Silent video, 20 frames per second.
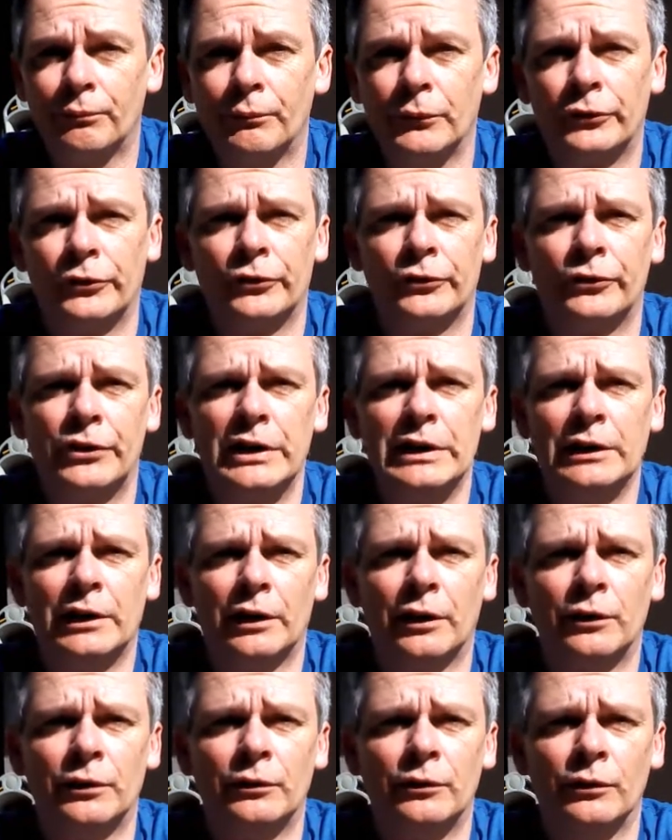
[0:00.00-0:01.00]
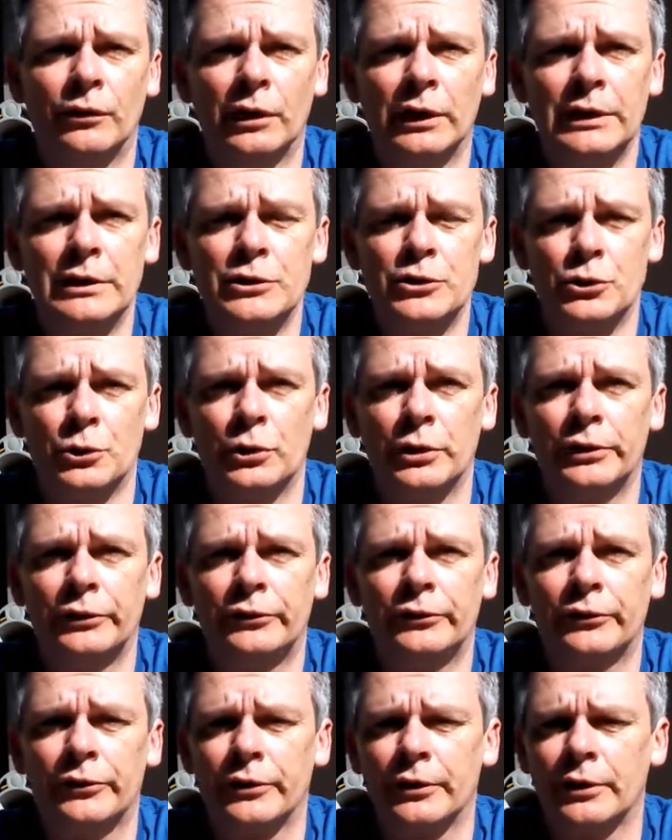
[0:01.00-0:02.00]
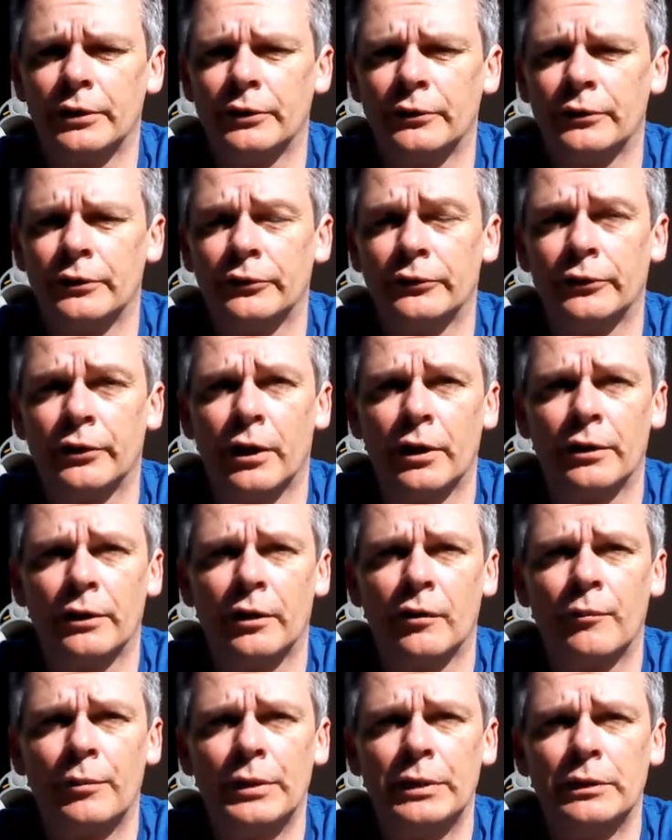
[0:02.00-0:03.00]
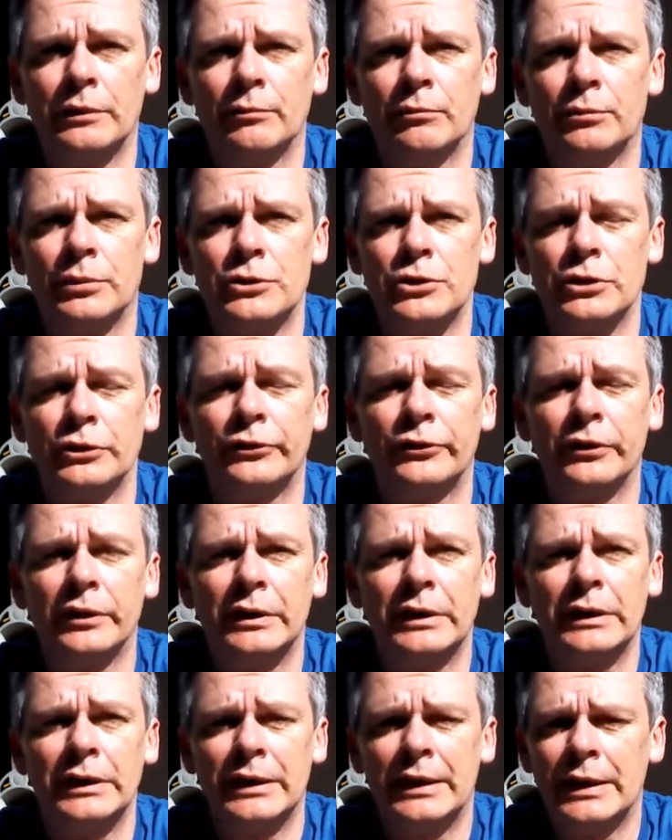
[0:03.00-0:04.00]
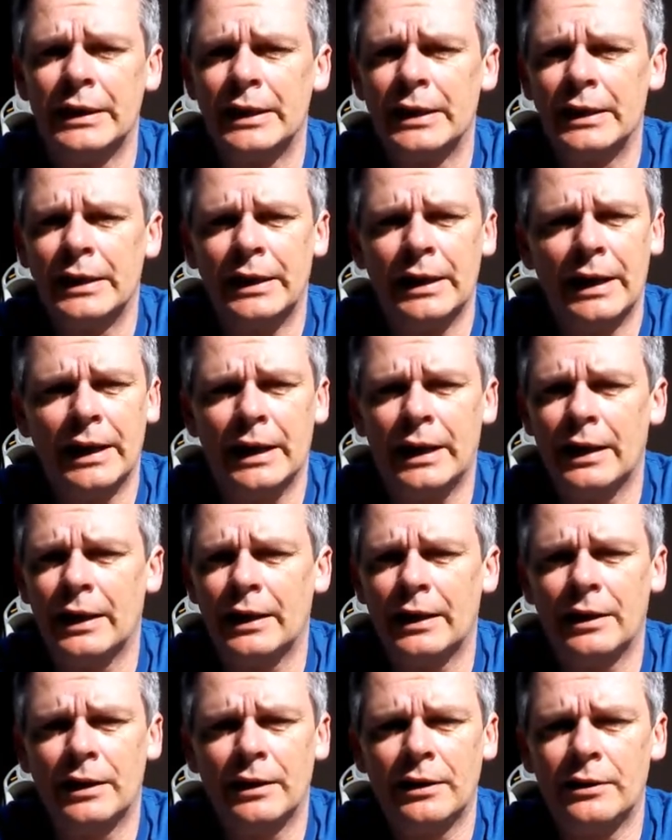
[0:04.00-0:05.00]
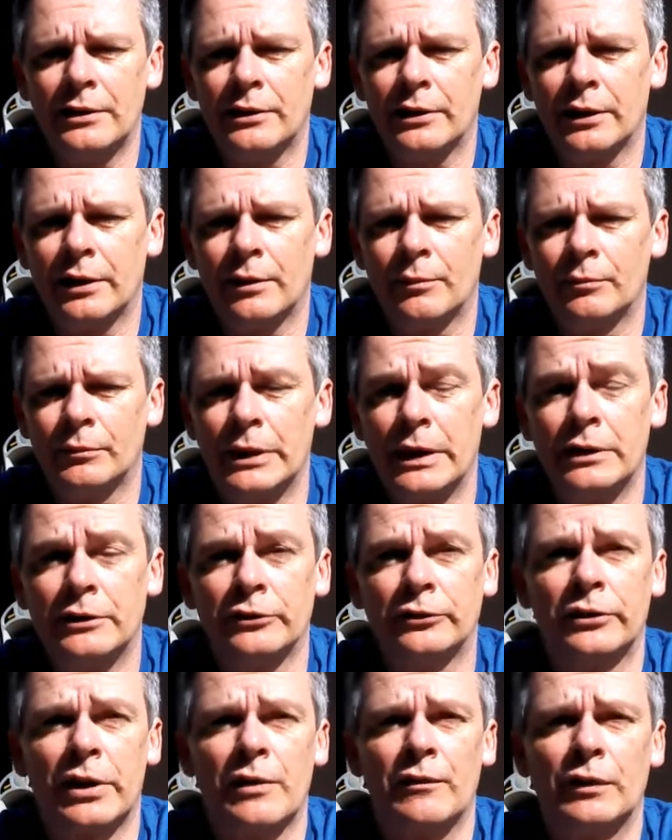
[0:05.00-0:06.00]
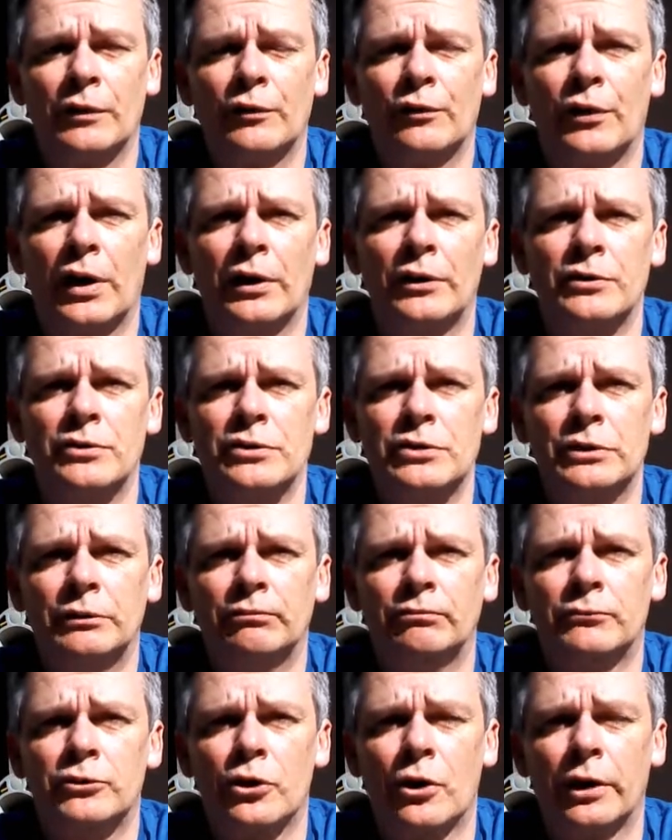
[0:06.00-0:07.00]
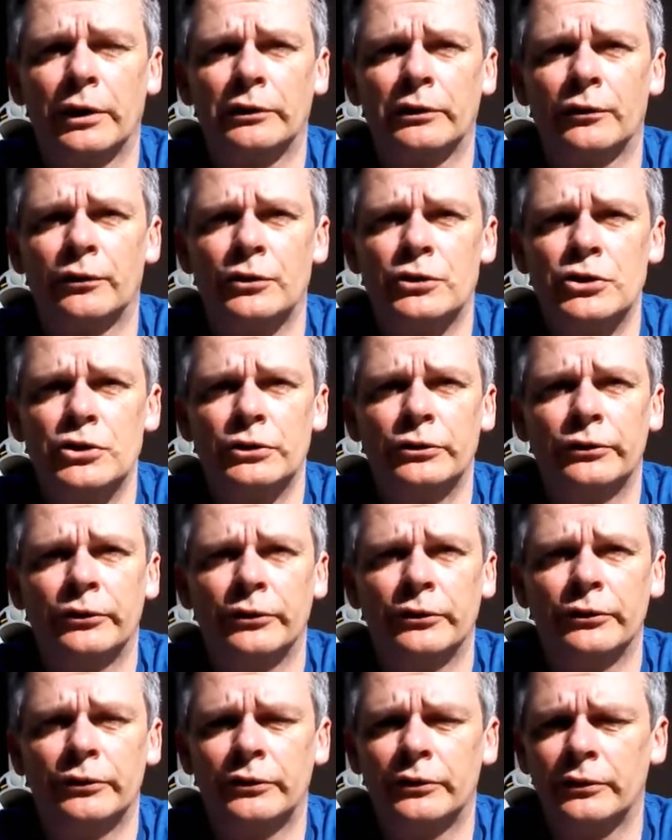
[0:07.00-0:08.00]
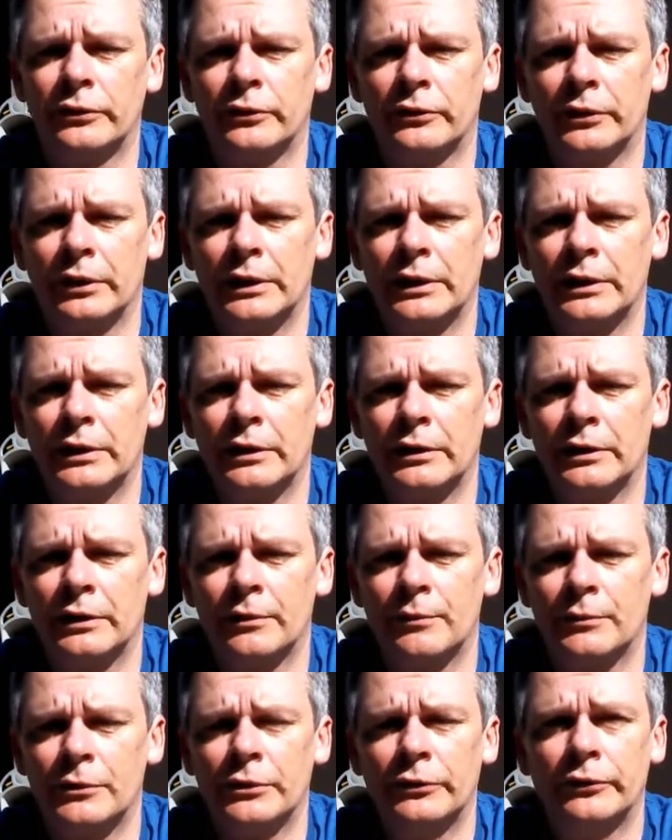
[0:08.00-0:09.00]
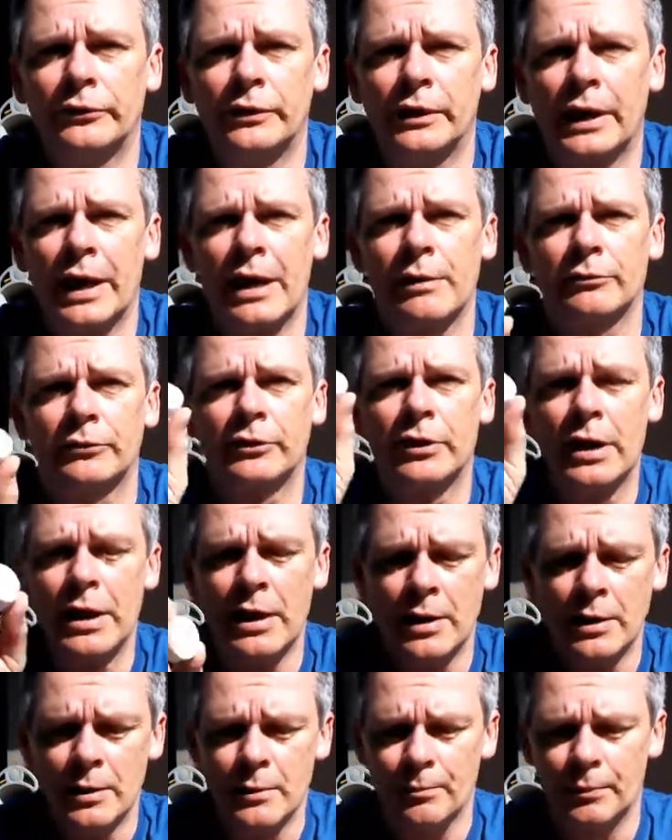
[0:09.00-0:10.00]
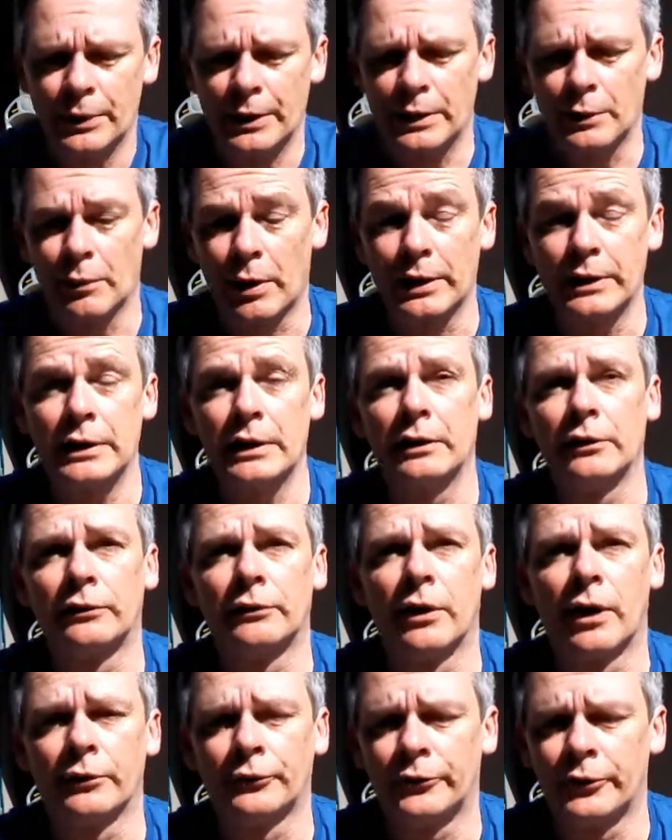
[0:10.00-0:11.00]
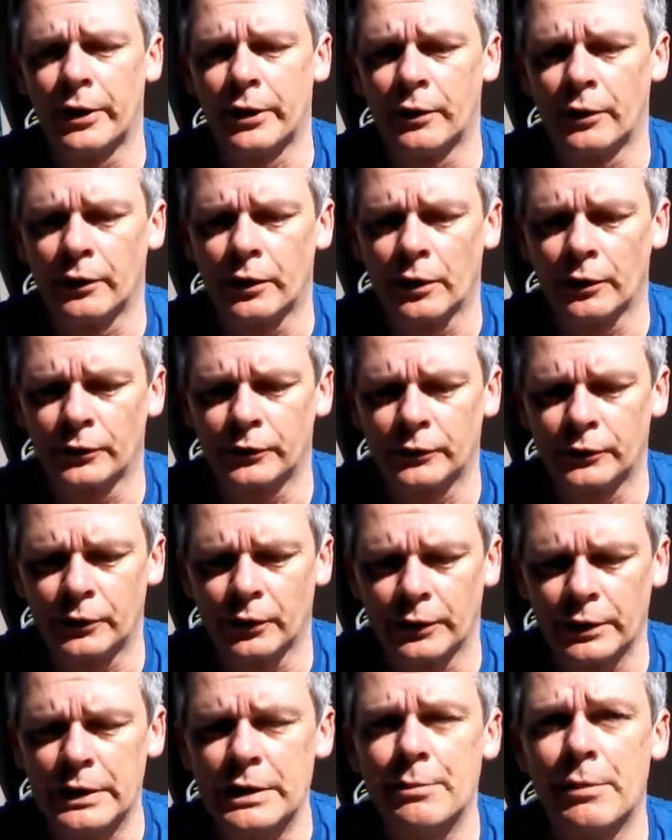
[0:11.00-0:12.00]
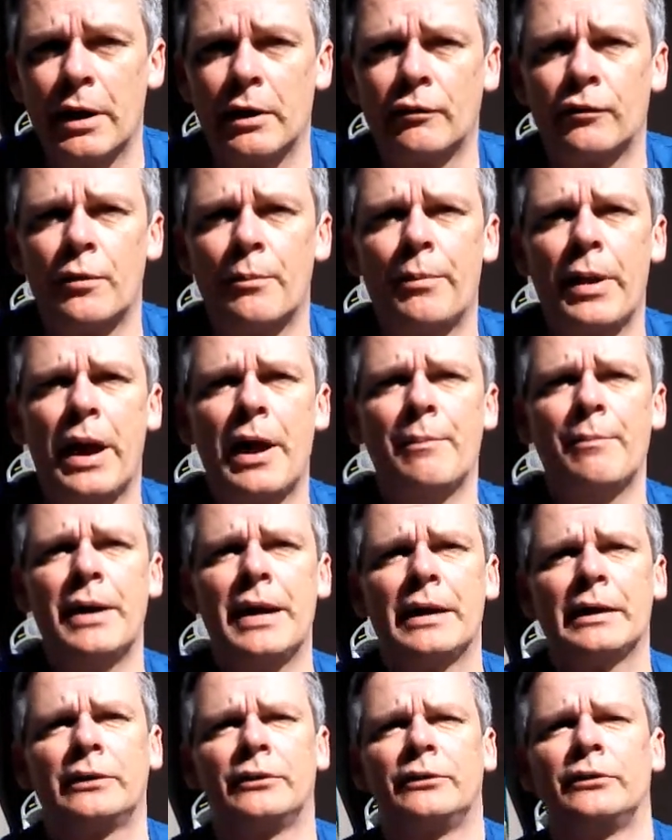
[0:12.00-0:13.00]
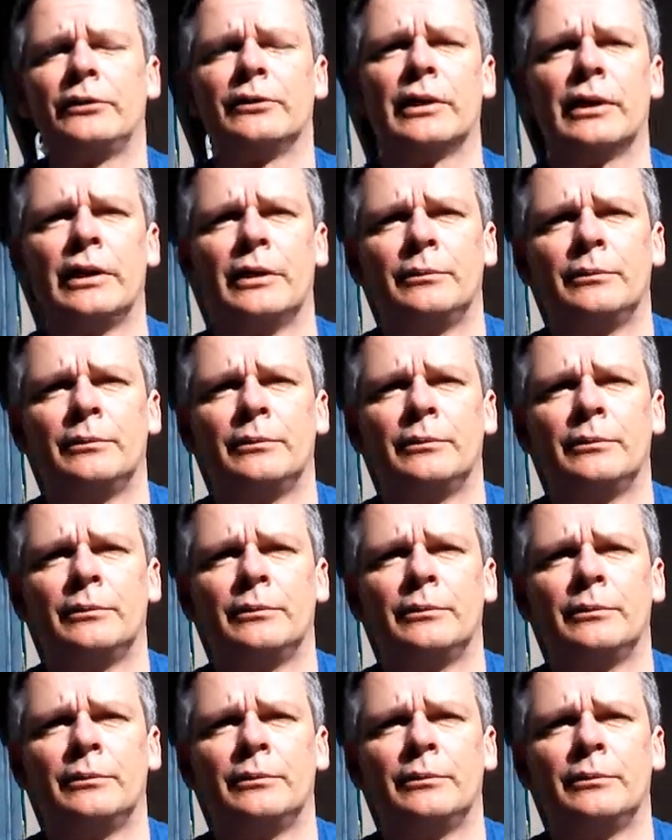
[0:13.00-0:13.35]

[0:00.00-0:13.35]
Mrs. Dino really enjoys the cider I've been producing, and yeah, just having fun trying different juices and using the caps. But anyway, yeah, like I was saying, I got an email from Pat Max.